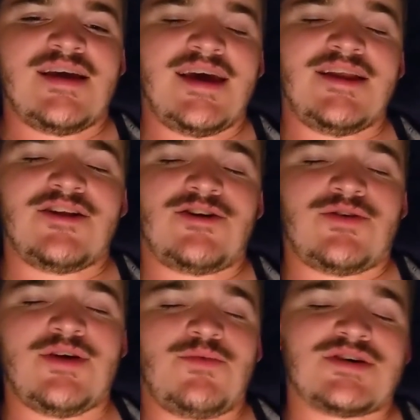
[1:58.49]
and you
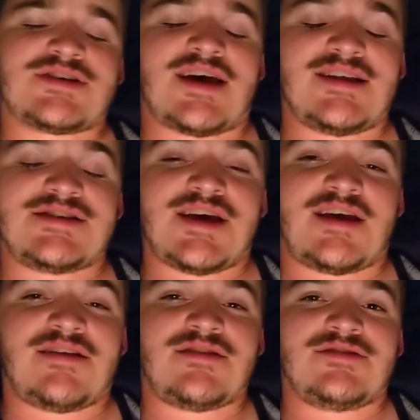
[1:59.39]
know, it was kind of
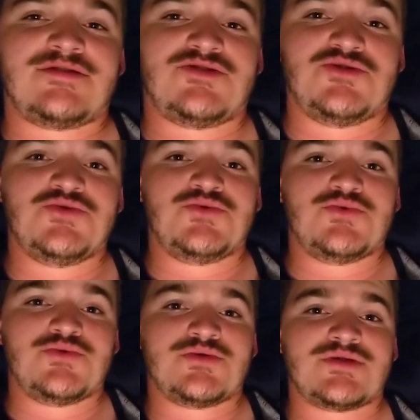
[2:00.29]
sad
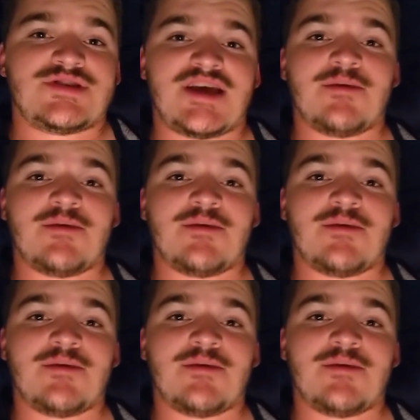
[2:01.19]
to say